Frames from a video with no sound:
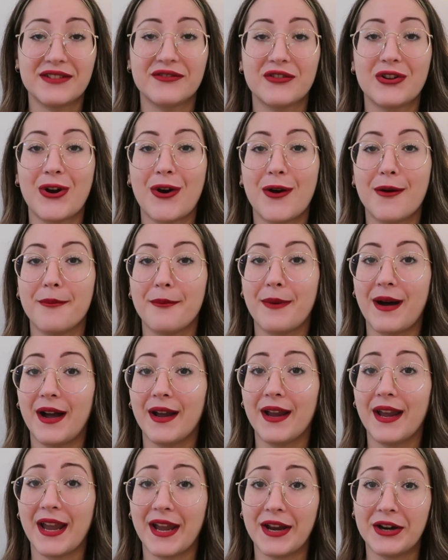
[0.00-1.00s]
I've got
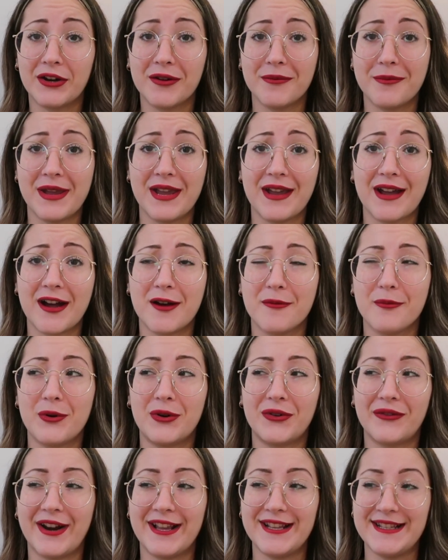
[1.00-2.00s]
my hair and makeup
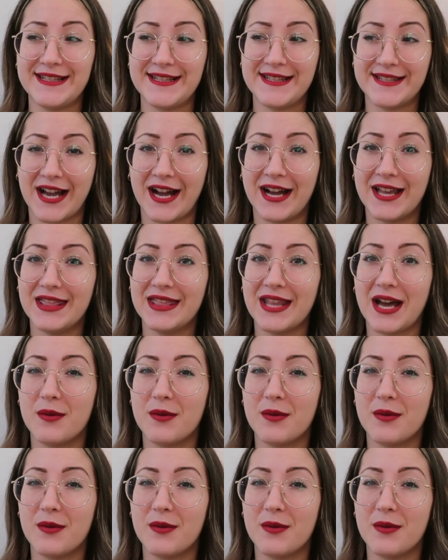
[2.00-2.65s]
already done.